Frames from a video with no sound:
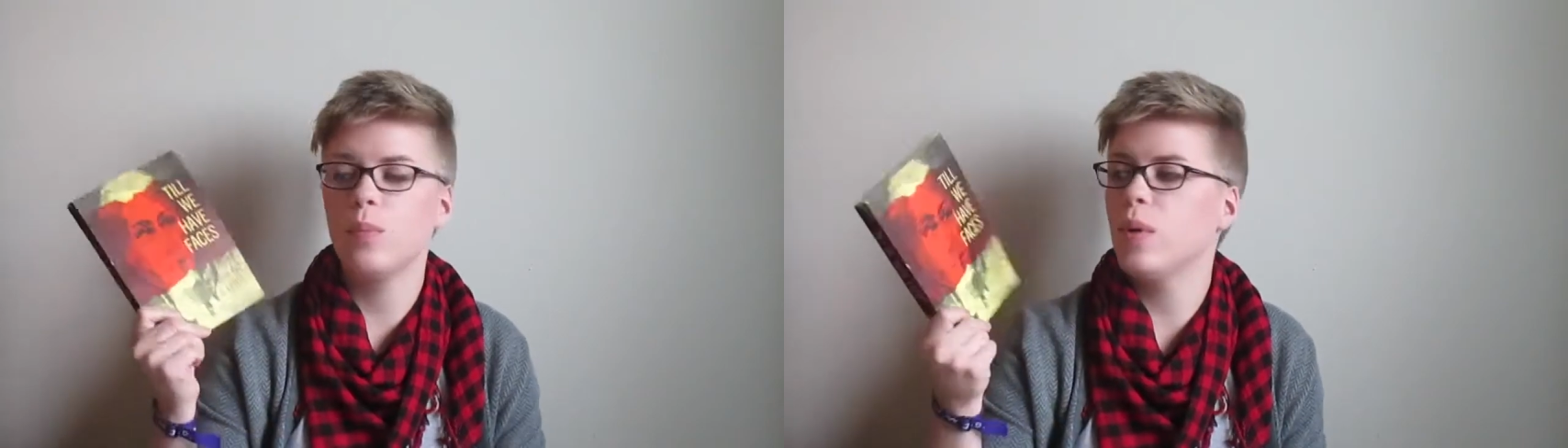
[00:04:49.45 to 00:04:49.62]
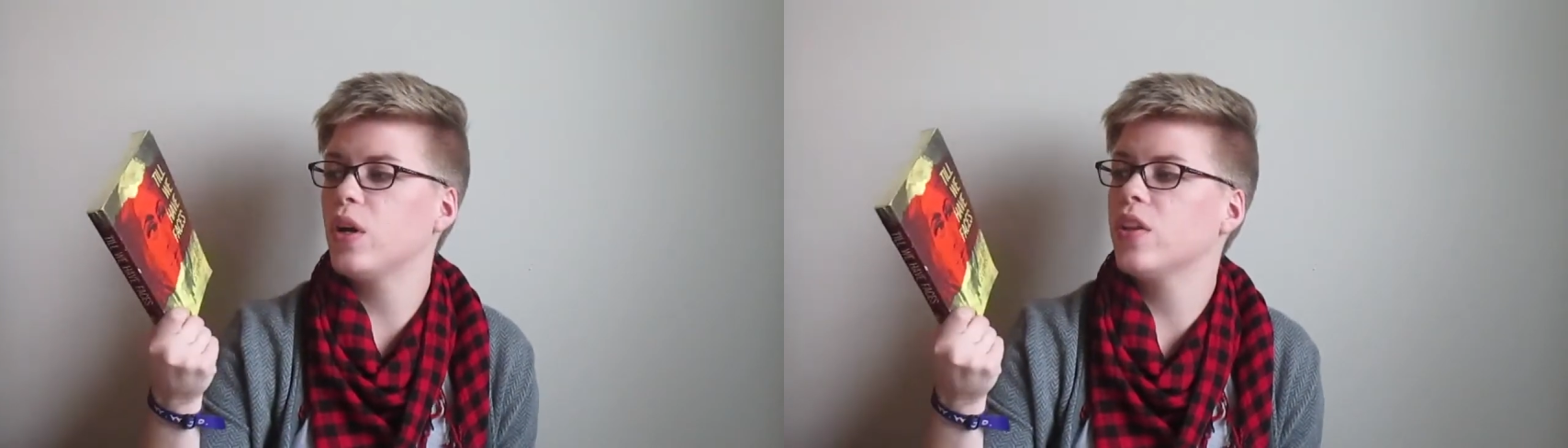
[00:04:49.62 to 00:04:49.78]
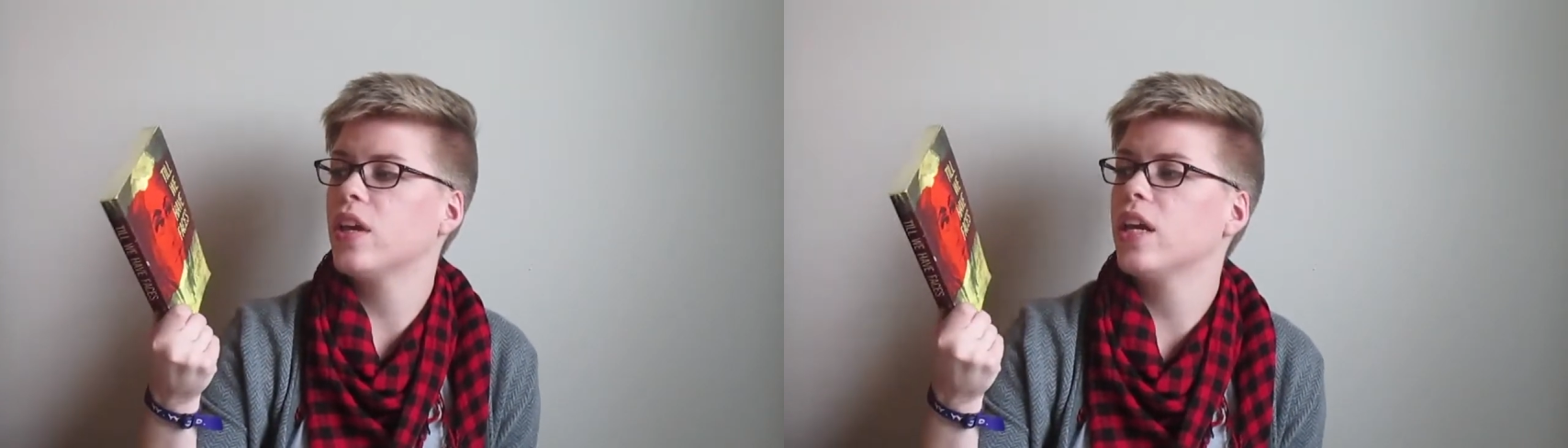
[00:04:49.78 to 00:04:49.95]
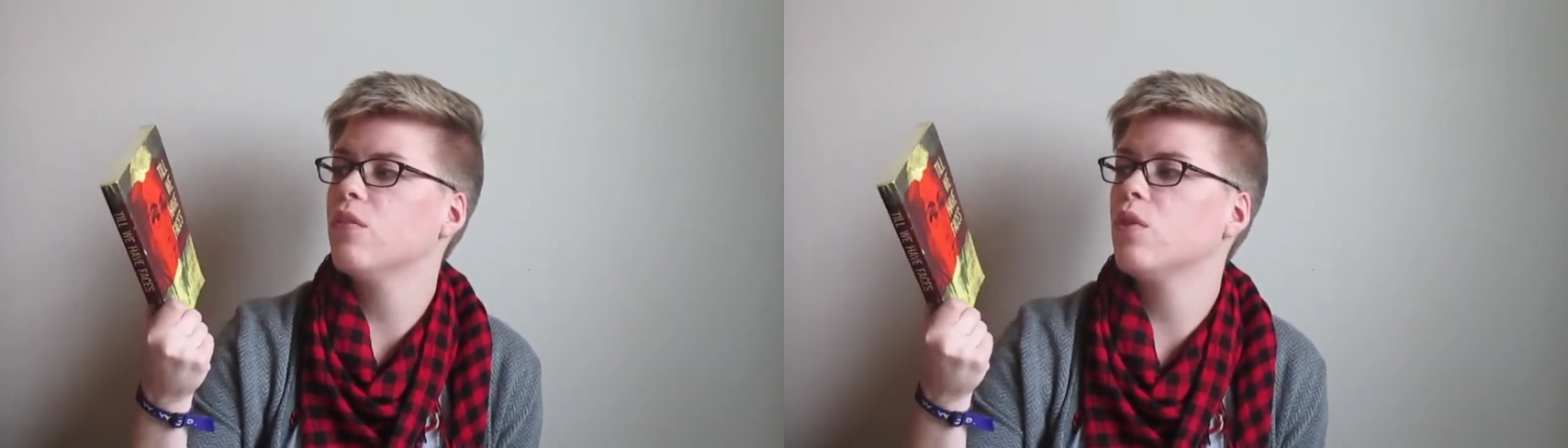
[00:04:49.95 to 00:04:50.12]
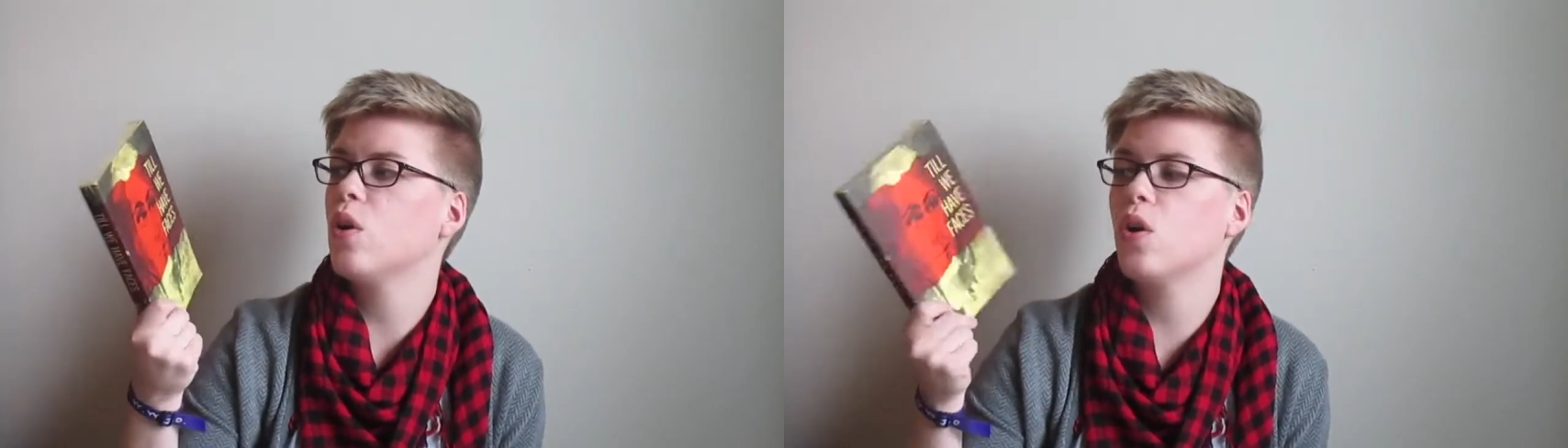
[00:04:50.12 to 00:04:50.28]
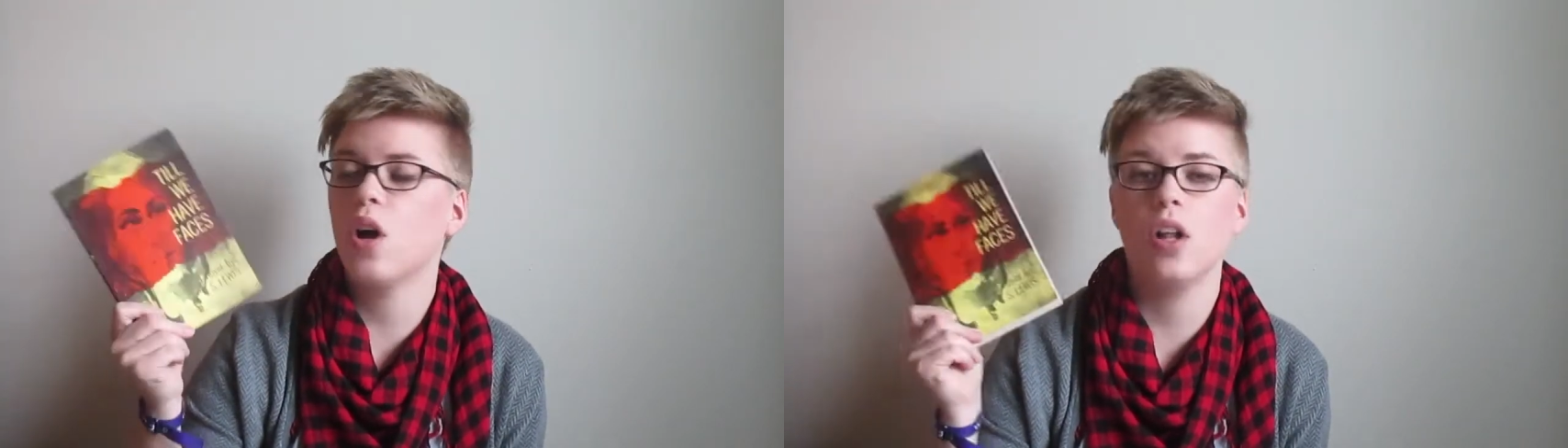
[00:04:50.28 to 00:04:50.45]
book that he
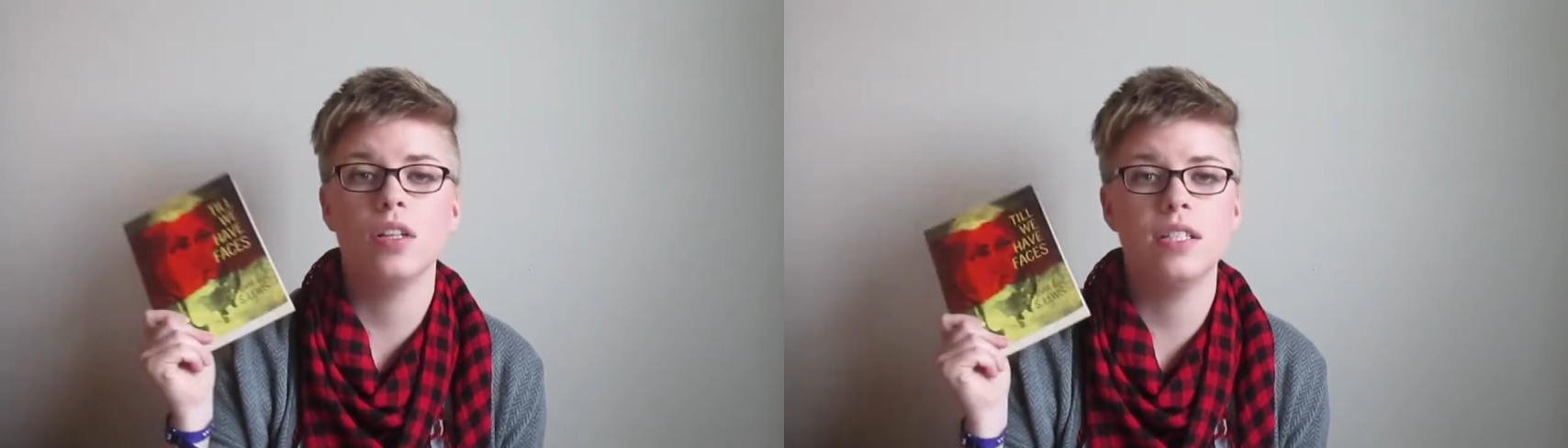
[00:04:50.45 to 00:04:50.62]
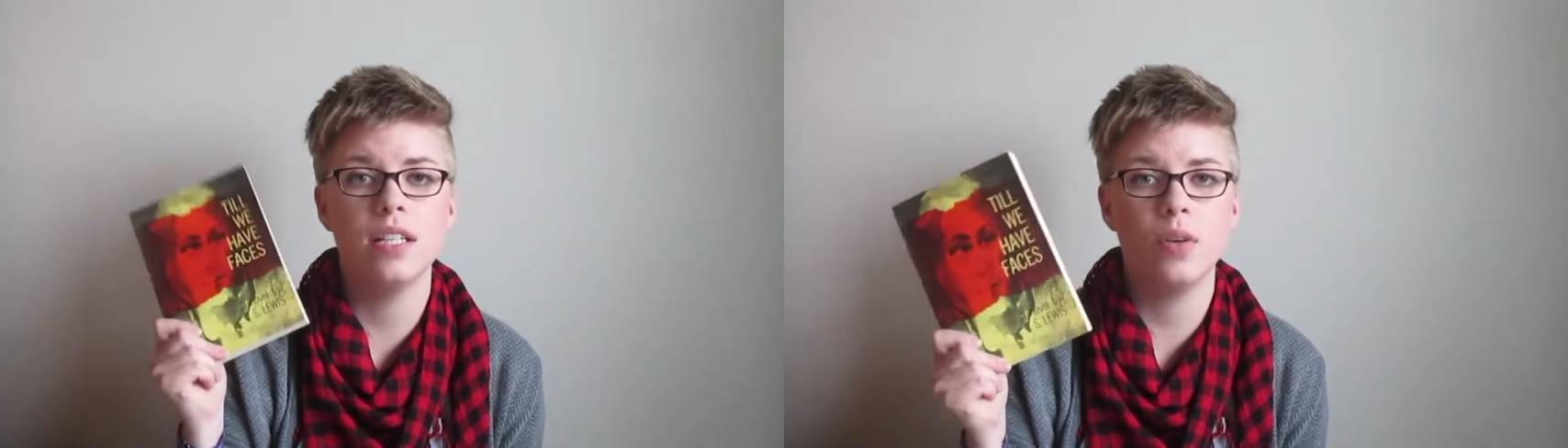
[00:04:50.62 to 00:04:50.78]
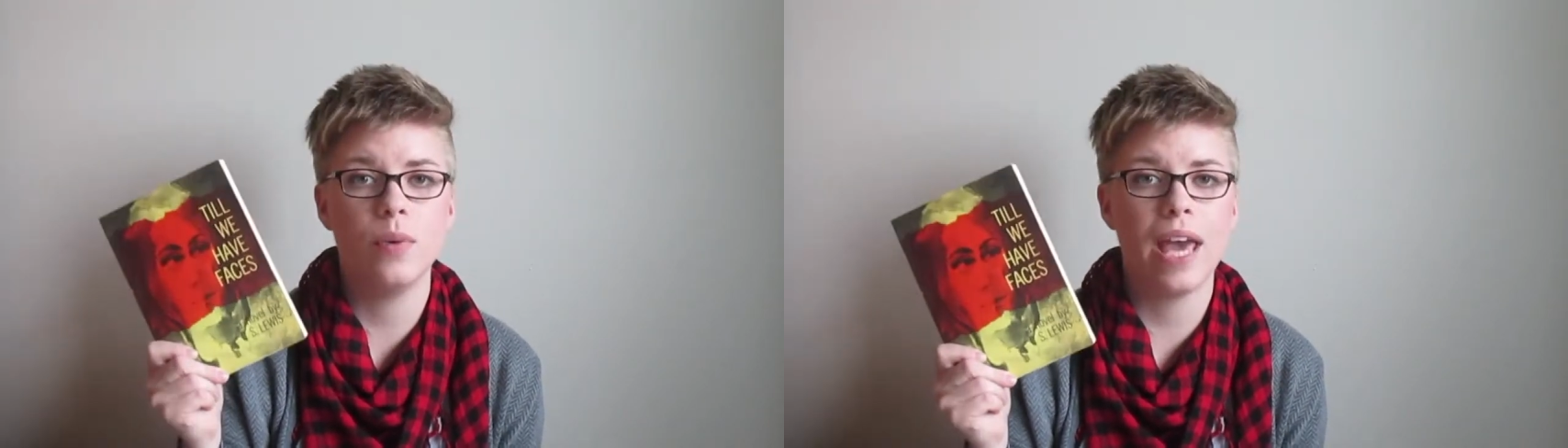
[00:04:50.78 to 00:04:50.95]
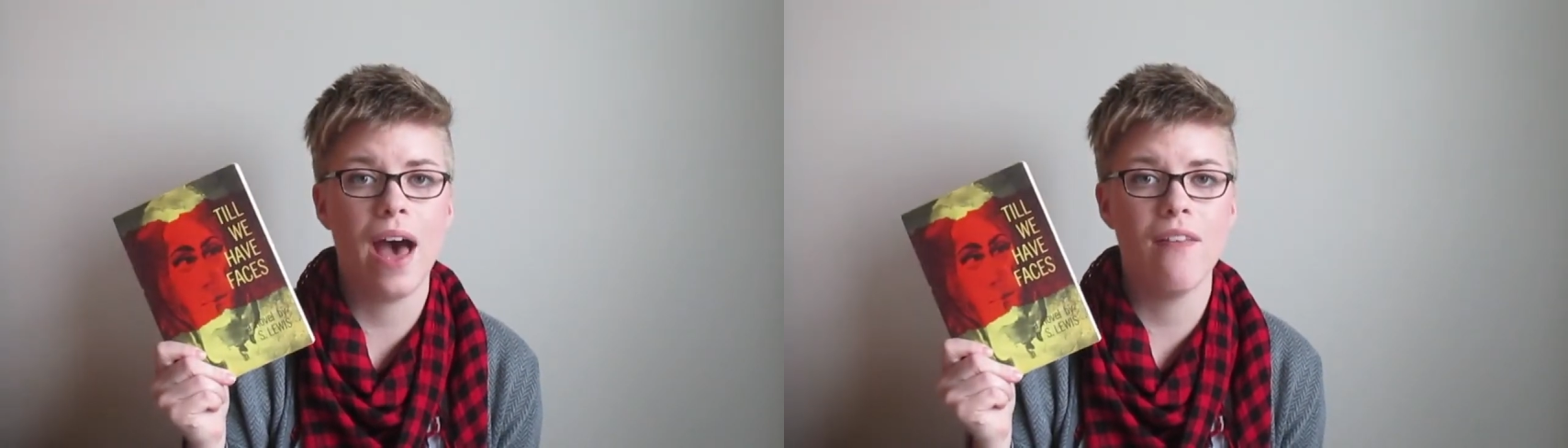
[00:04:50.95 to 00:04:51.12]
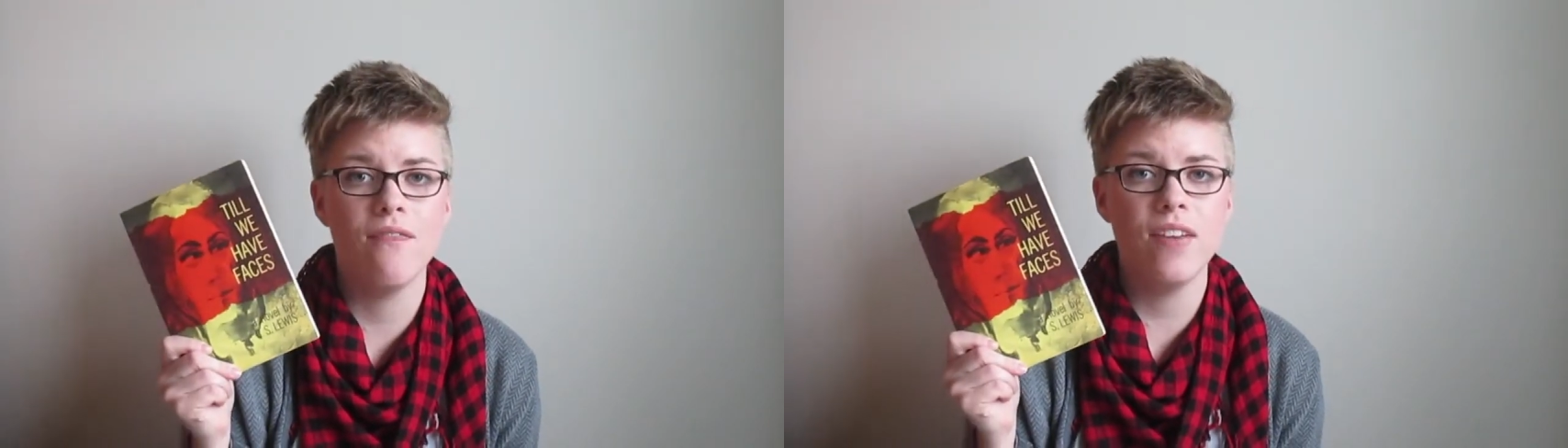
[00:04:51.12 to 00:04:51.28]
wrote called Till We Had